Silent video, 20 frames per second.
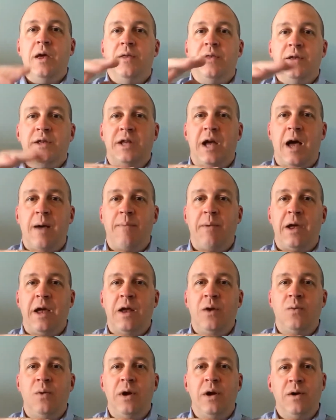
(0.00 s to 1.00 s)
The top
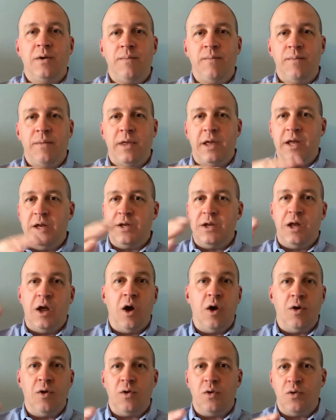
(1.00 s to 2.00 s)
hand wheel is the
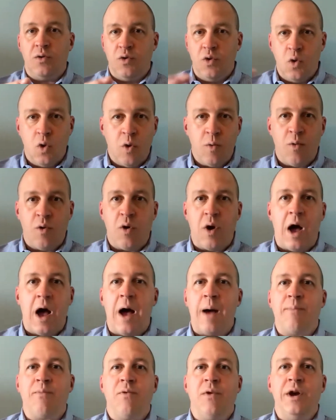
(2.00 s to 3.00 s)
normal
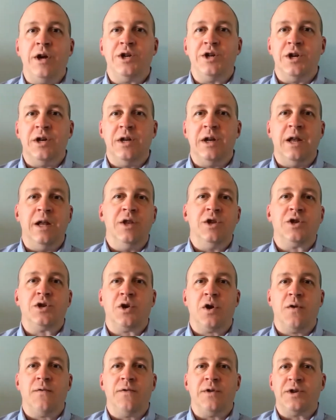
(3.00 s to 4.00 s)
operation in
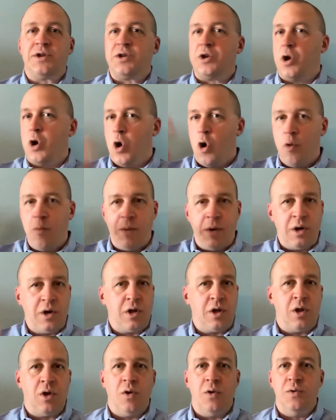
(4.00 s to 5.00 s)
service open
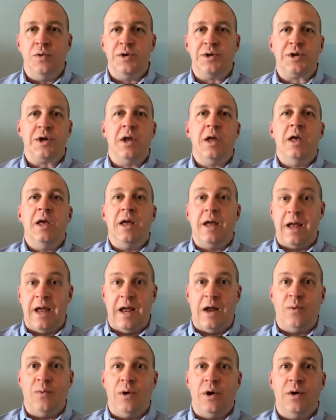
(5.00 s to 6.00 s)
close
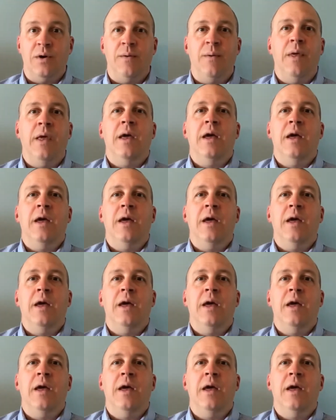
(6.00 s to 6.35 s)
hand wheel.